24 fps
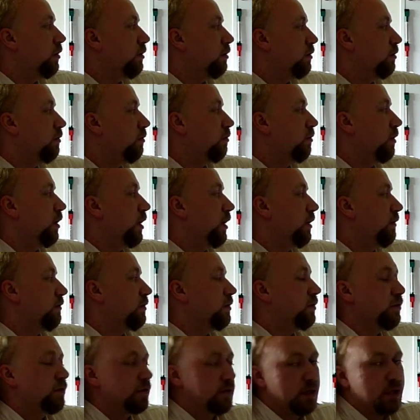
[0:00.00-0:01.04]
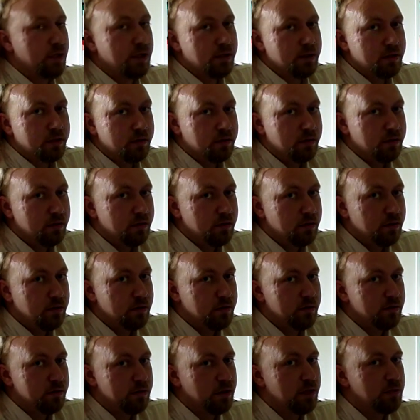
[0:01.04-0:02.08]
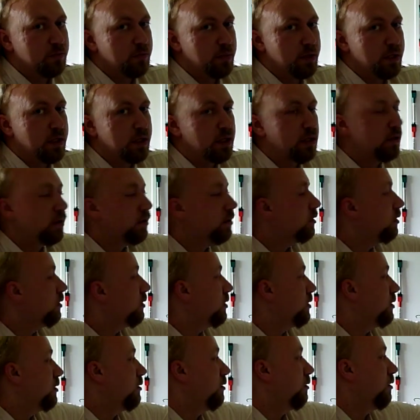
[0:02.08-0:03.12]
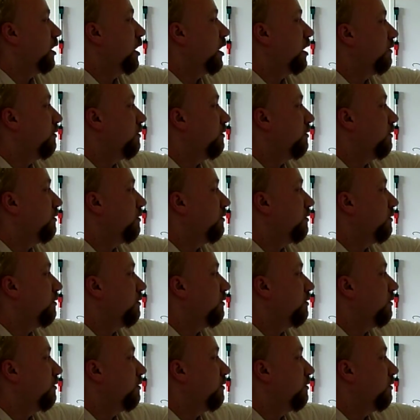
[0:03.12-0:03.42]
derived trait. Trait B is derived.